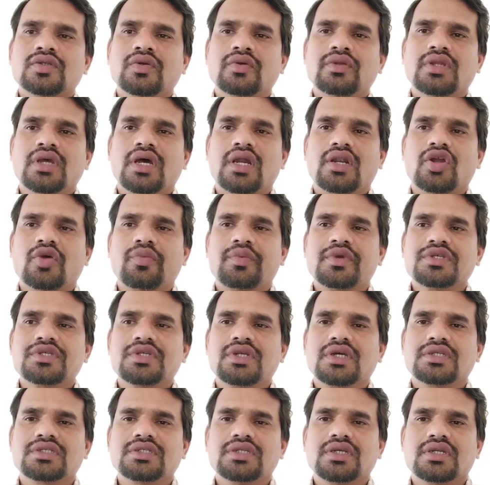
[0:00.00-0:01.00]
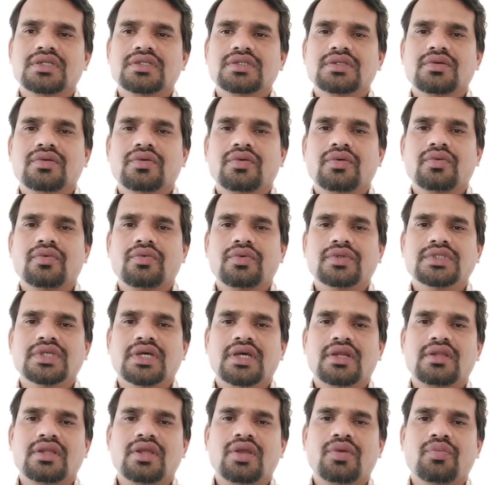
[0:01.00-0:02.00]
in the atomic structures, which
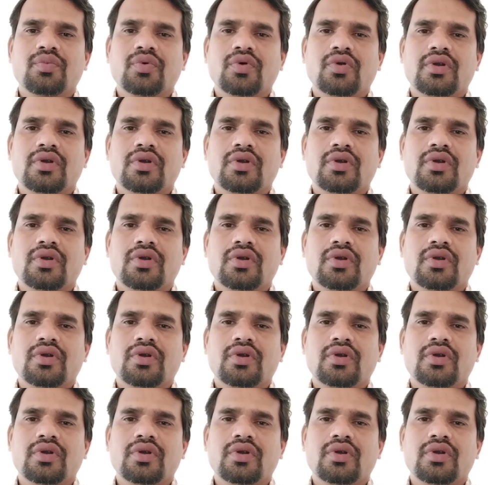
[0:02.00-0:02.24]
are the